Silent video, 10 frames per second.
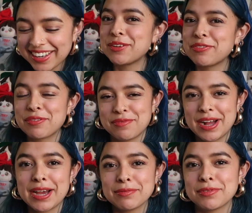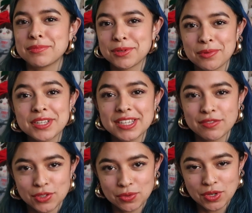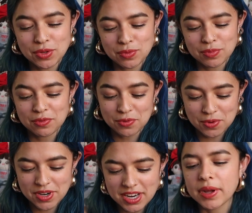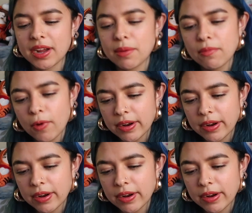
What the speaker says: different vibe from the ones I've shown you before, but I'm